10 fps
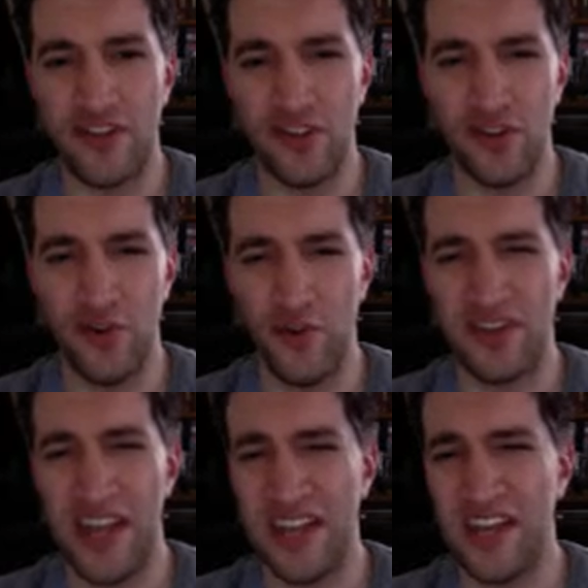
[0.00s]
sure who would
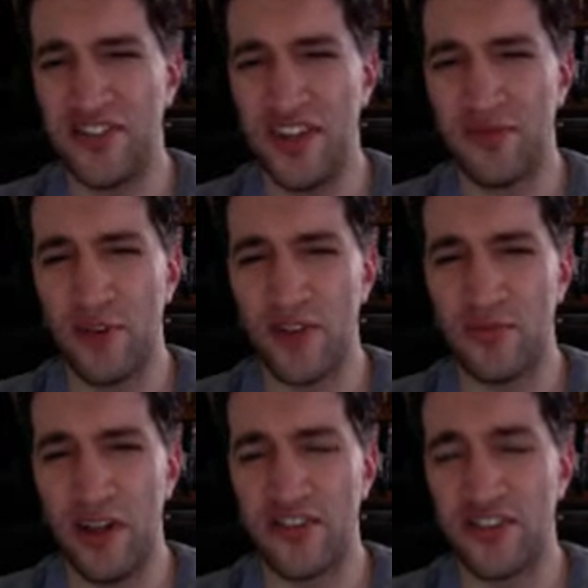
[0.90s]
take EC3's
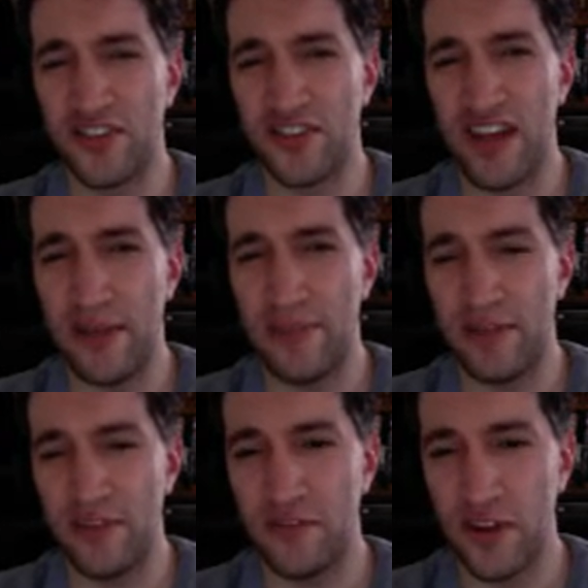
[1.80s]
place as the top
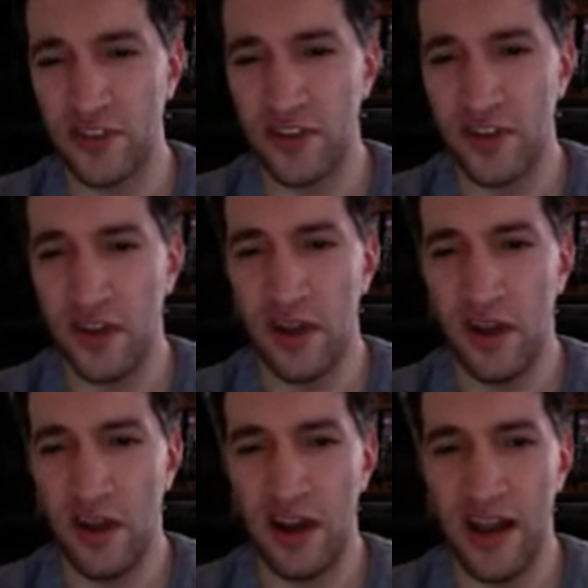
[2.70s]
babyface.
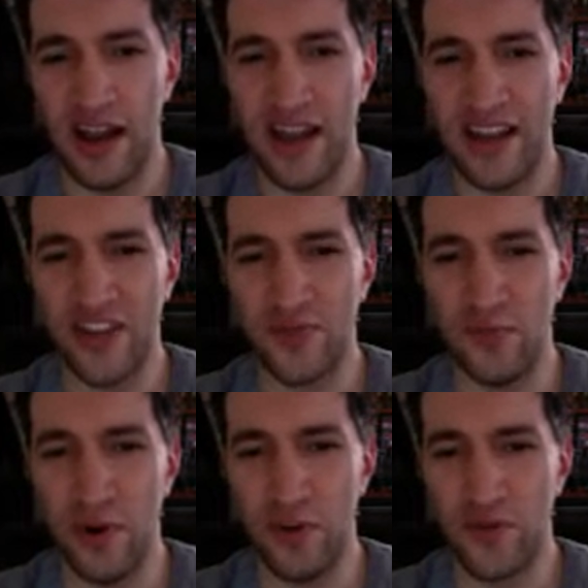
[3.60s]
I guess
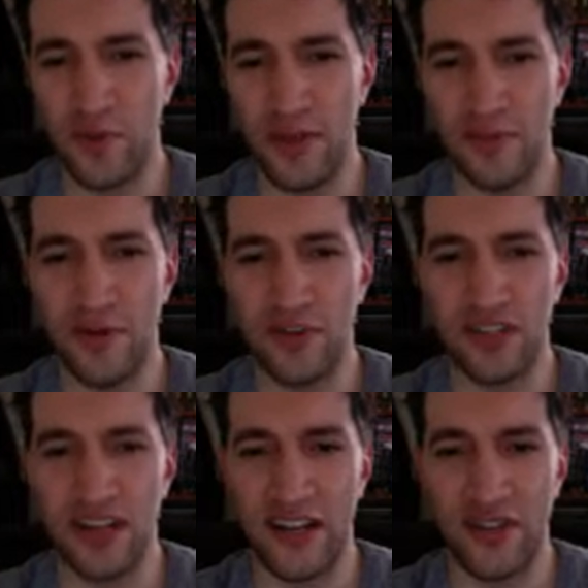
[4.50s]
Moose would be the
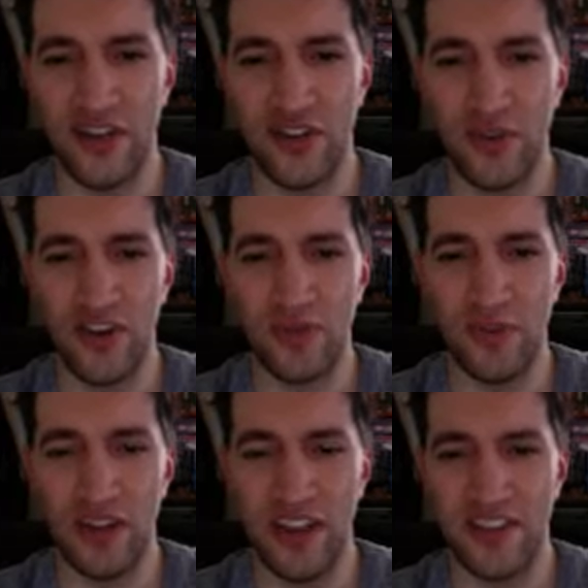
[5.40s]
most likely choice,
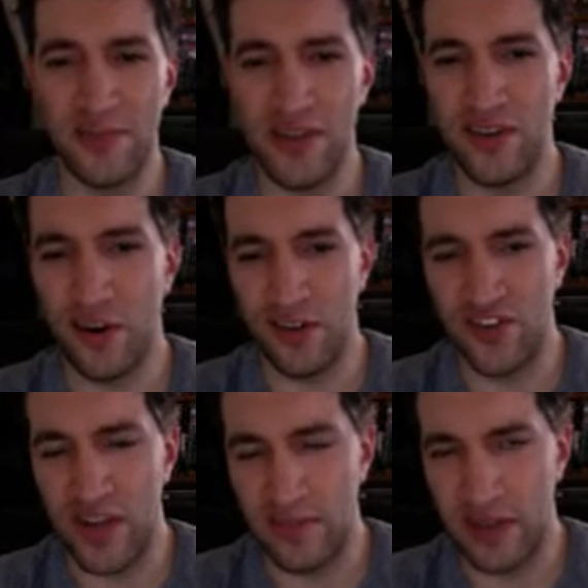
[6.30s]
but he's the mid-card
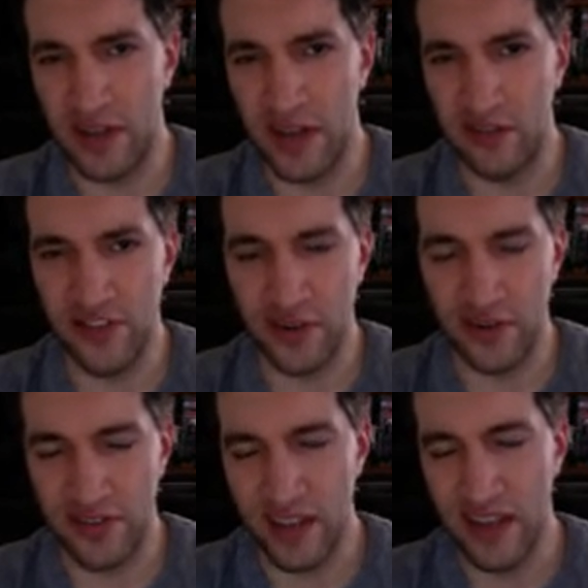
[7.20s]
champion now, so
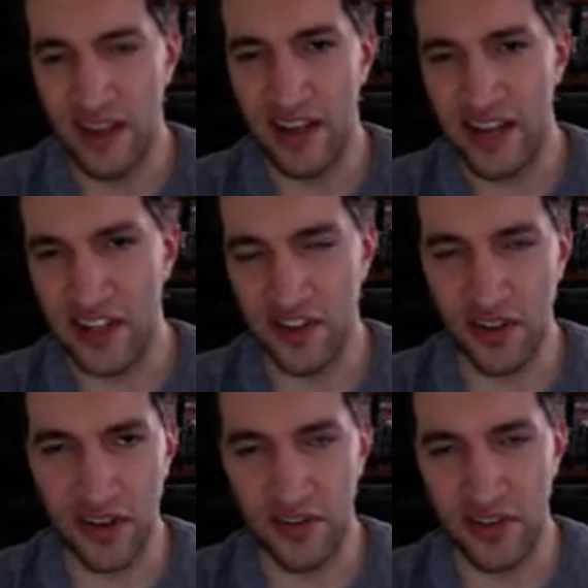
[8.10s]
it's a
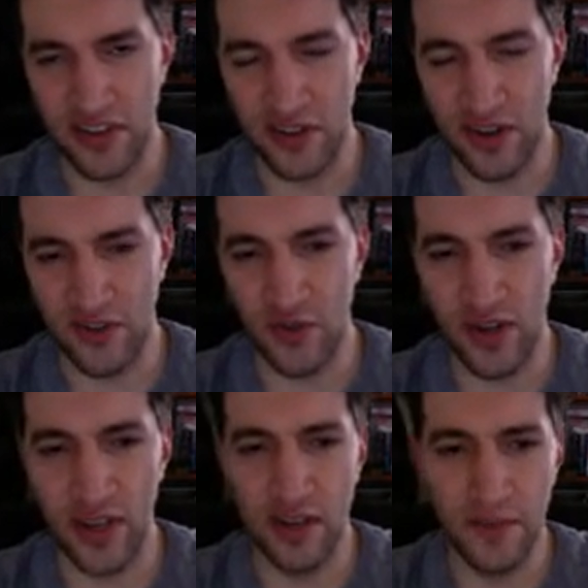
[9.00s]
little
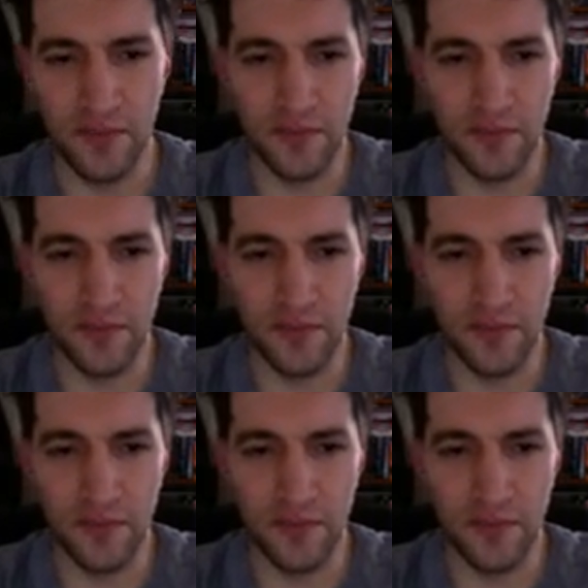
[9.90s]
tricky.